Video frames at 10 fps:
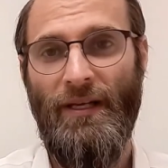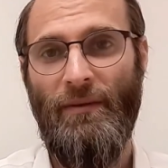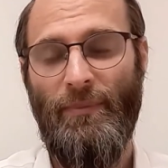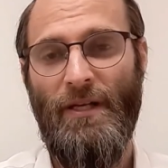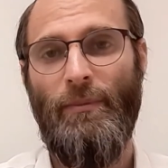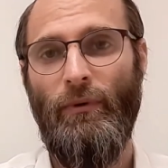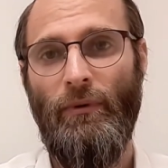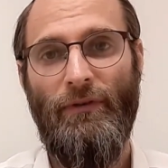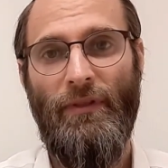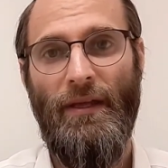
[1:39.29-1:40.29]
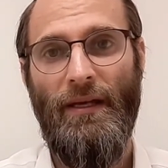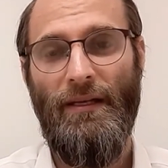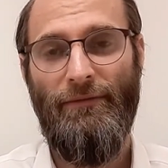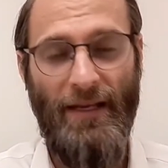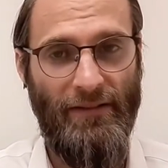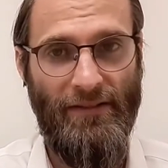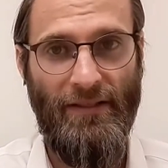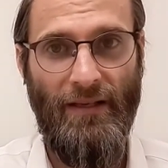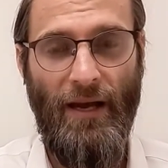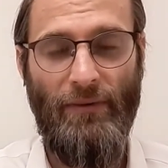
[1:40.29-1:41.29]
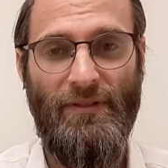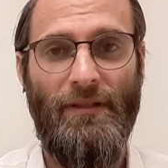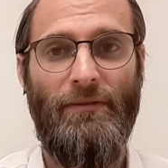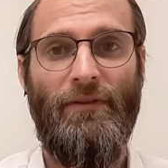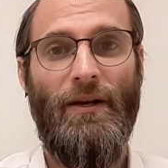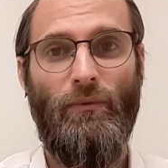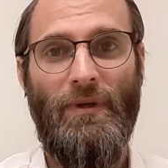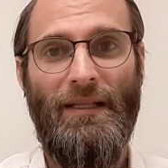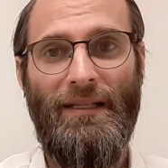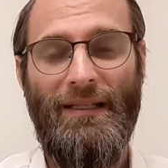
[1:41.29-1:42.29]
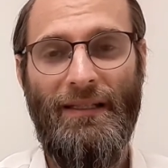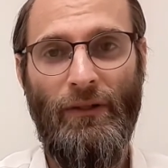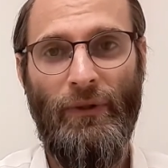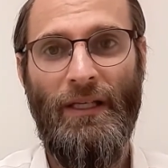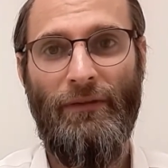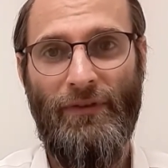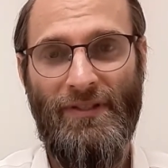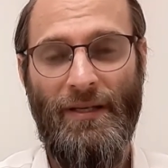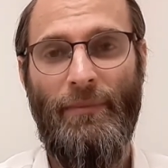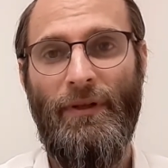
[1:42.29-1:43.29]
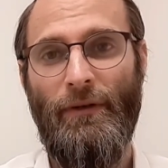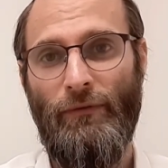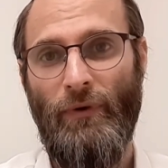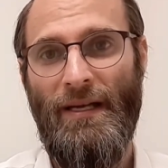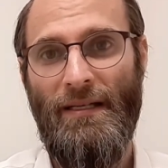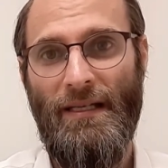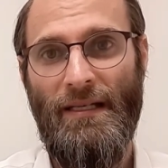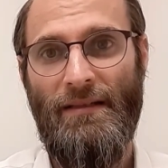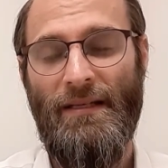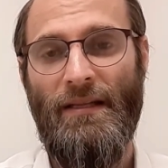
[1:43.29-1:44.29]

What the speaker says: and people for their fantasy narrative that are really looking for something of great need,